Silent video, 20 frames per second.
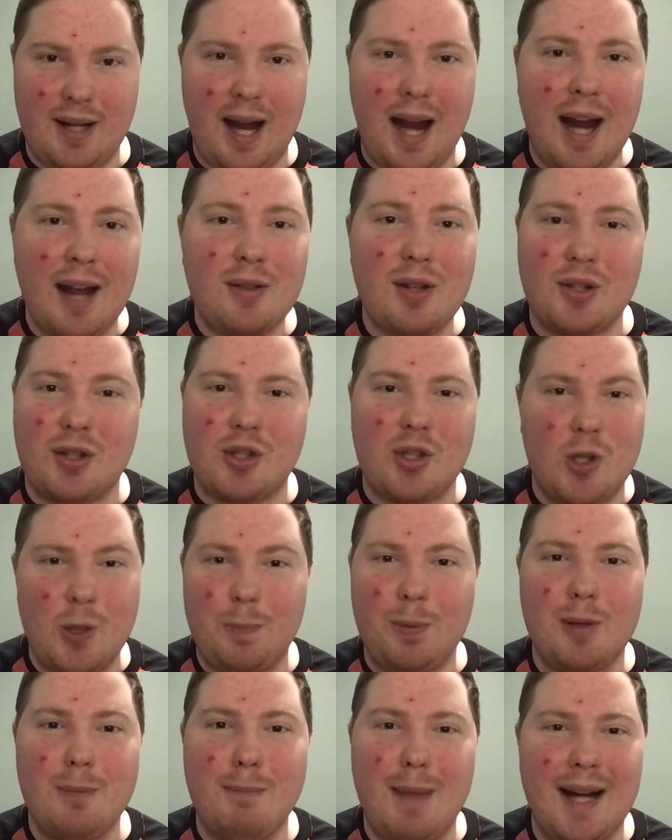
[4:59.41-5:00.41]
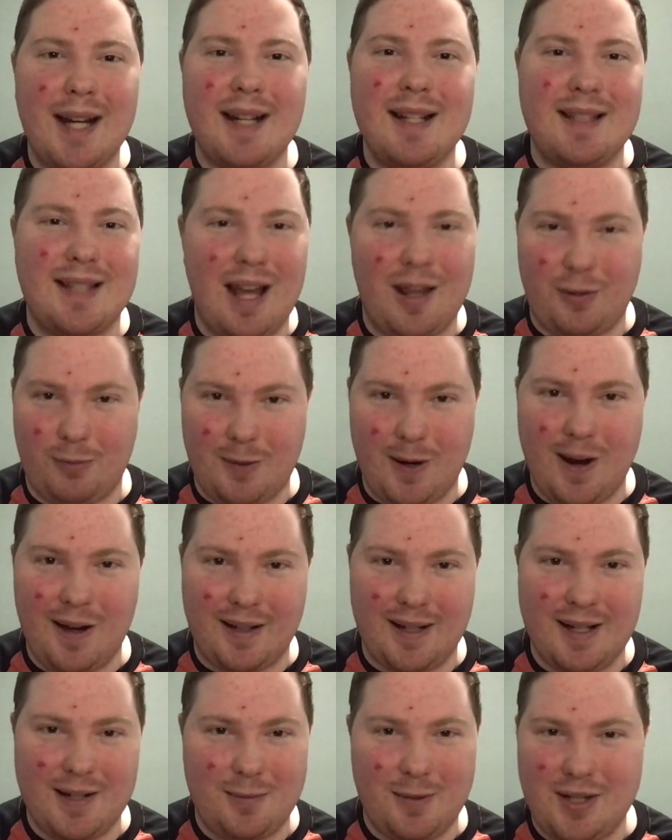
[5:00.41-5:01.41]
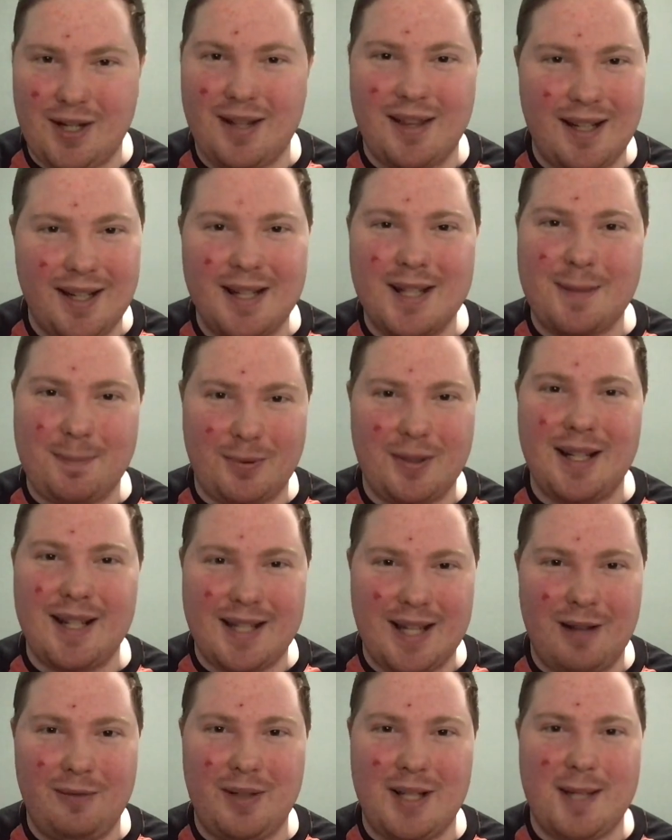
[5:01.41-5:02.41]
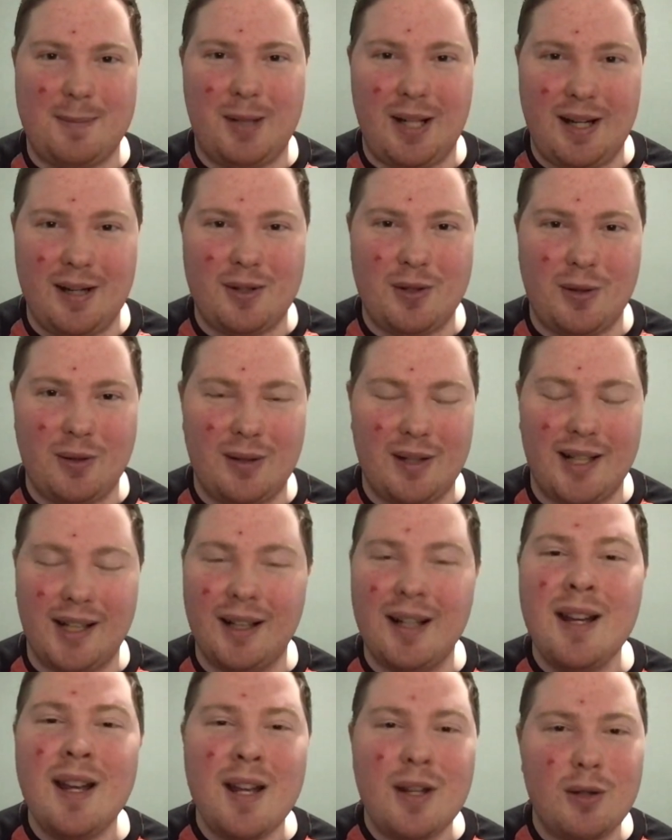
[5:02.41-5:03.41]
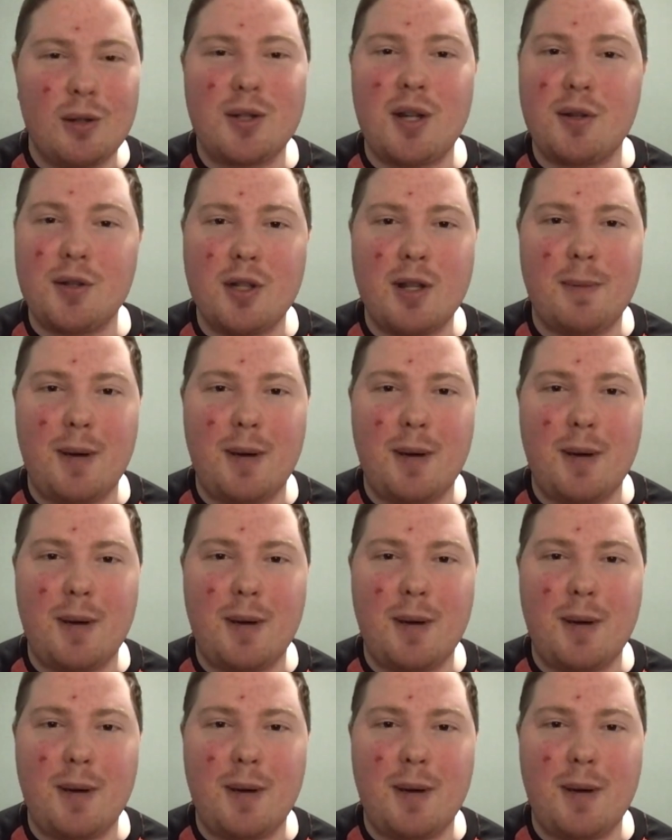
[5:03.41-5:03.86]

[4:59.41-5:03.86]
and the Super Mega Death Rocket, which I think is pretty self-explanatory. There's also the